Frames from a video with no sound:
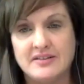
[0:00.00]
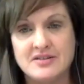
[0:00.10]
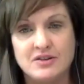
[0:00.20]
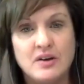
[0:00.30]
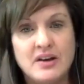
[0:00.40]

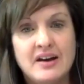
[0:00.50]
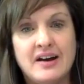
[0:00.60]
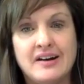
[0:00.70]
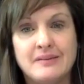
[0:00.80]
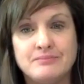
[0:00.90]
So
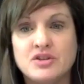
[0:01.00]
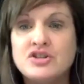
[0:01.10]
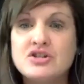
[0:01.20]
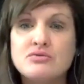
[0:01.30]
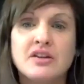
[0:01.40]
you
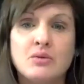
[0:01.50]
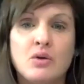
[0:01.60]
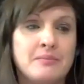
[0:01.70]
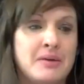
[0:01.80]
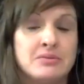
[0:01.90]
just really want to
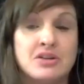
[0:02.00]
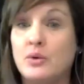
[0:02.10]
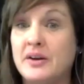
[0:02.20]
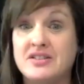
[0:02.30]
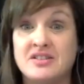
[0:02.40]
be able to go
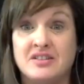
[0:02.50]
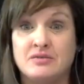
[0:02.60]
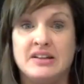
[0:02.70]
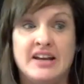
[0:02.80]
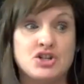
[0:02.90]
into the
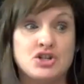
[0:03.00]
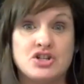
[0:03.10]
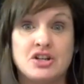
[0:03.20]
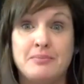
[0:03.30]
relationship,